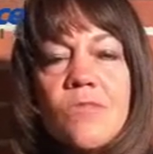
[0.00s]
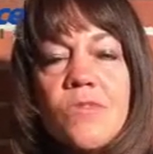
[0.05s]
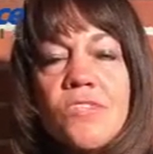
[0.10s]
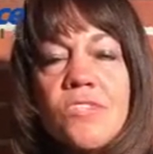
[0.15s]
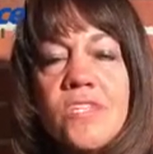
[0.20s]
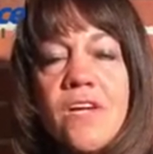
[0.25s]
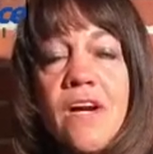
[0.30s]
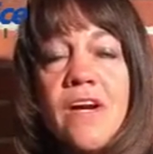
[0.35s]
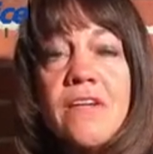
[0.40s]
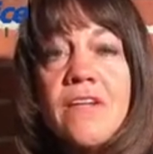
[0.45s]

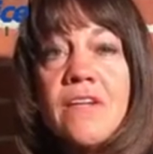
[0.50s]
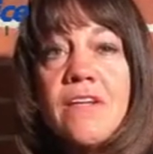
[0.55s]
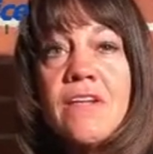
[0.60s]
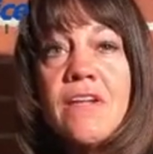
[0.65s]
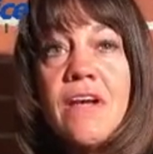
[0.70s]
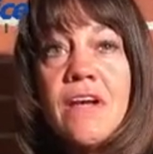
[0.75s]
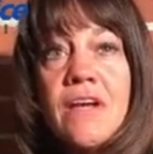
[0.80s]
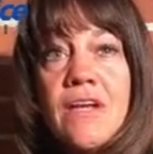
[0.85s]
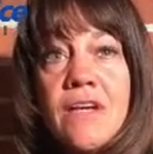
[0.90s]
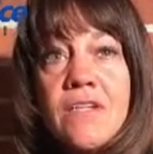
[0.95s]
which I did
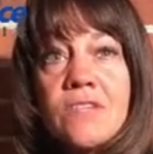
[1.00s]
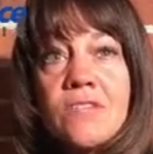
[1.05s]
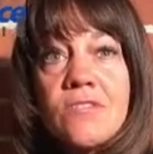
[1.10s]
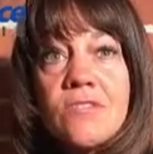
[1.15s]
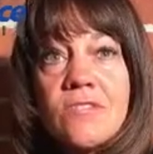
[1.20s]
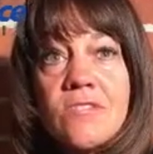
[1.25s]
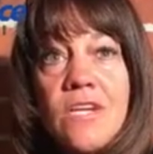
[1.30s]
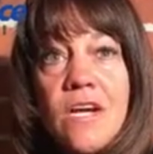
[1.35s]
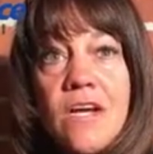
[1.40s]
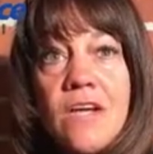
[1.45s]
not
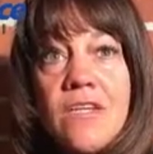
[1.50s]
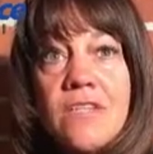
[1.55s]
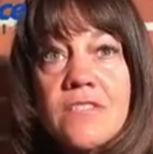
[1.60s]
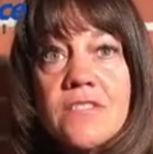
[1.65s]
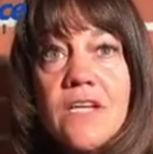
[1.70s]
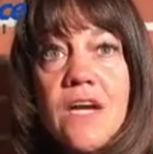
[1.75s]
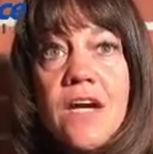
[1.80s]
exercise.